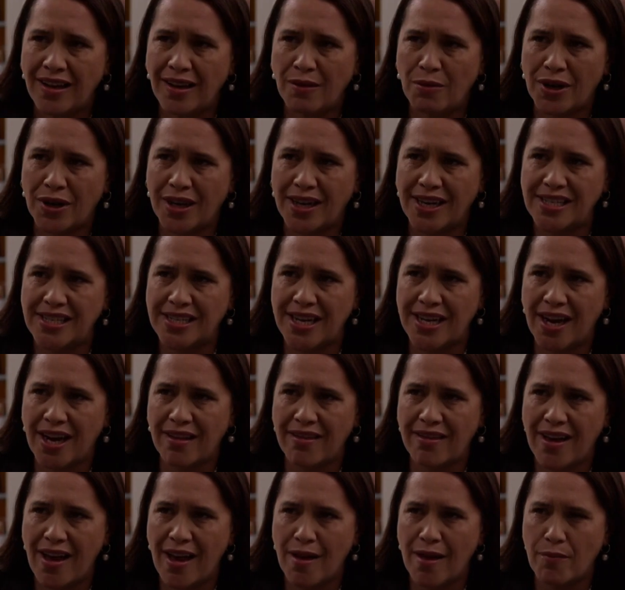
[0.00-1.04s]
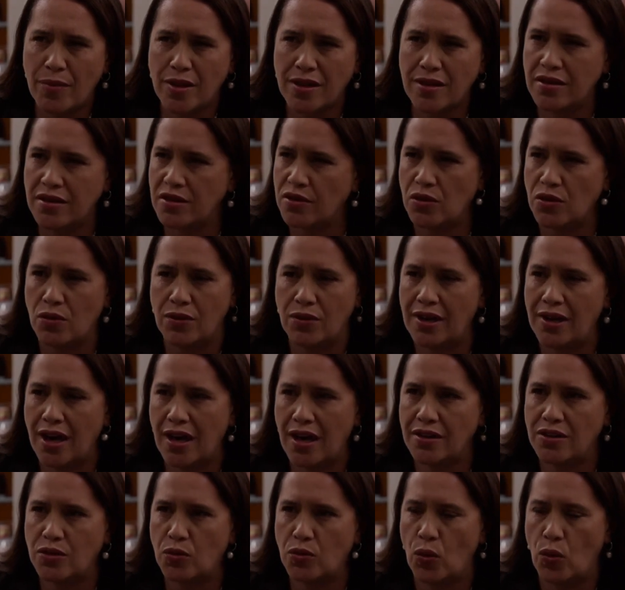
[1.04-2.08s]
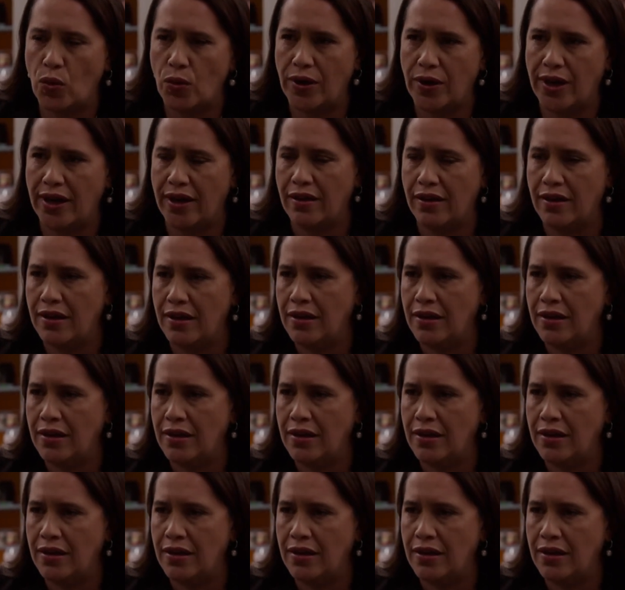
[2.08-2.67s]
Yeah, well, I doubt that. This is your last warning.